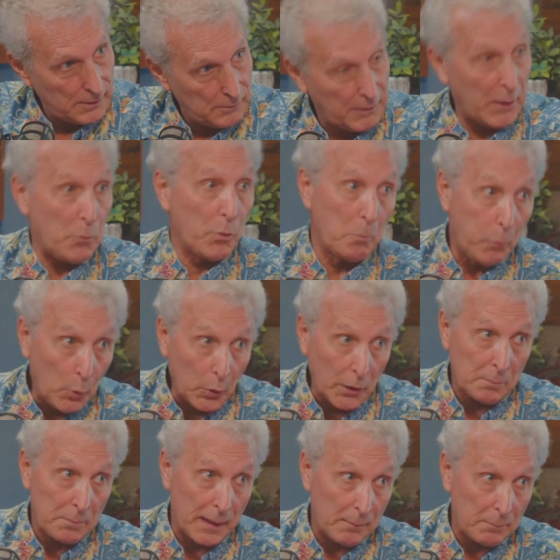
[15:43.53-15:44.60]
They were
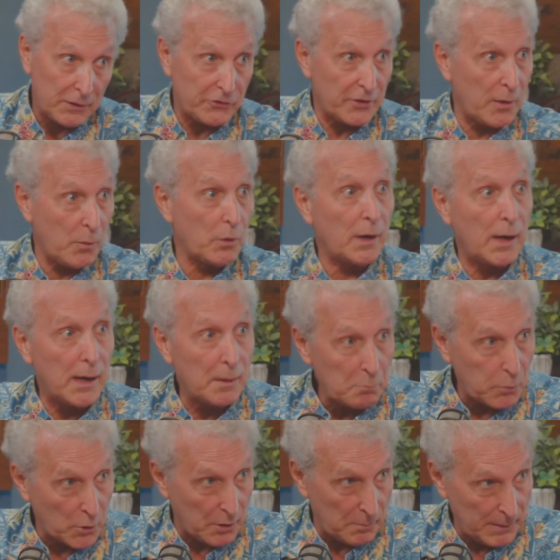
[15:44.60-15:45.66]
born babies. They weren't
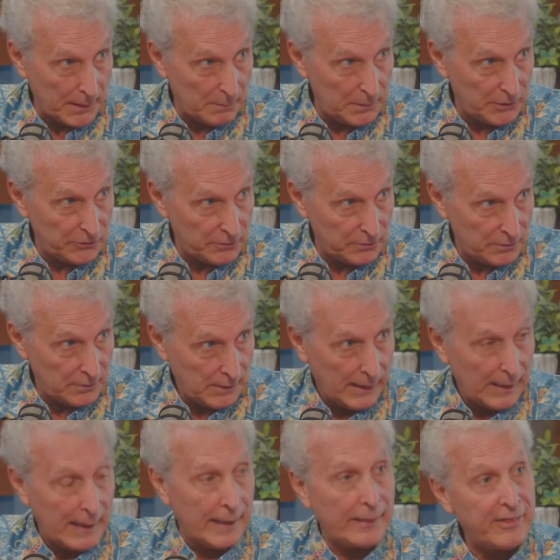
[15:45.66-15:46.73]
unborn babies.
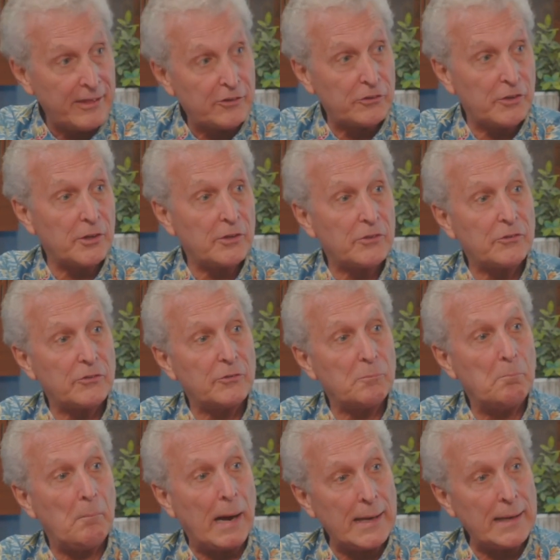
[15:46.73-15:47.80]
And this is
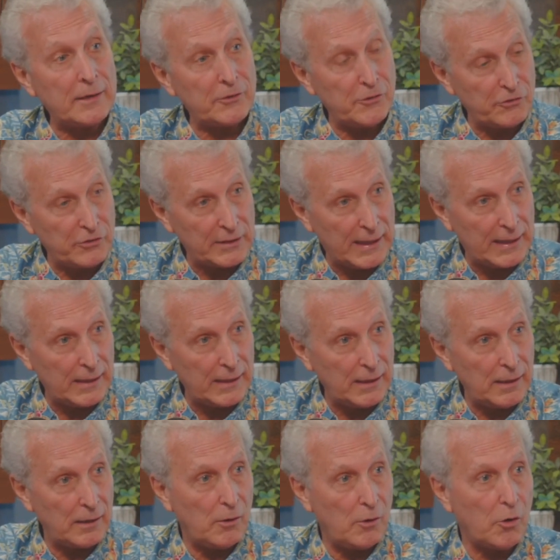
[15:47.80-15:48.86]
my
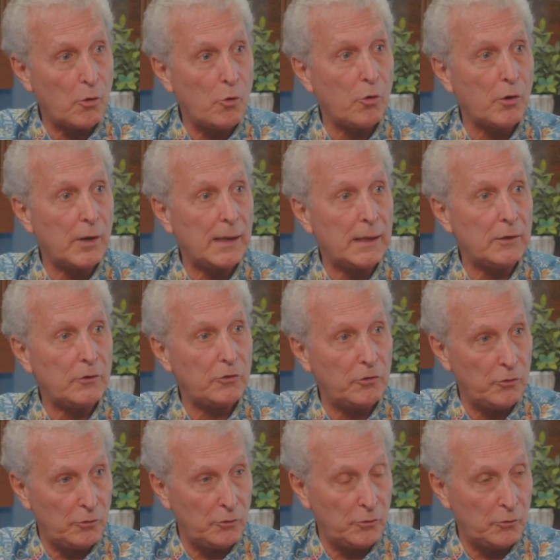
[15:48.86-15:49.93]
understanding according
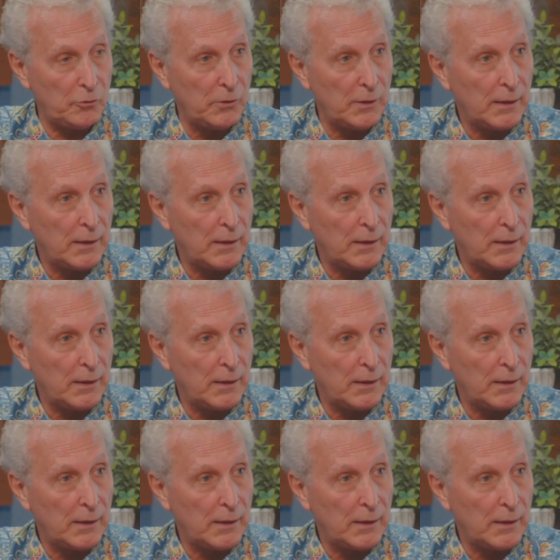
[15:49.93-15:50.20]
to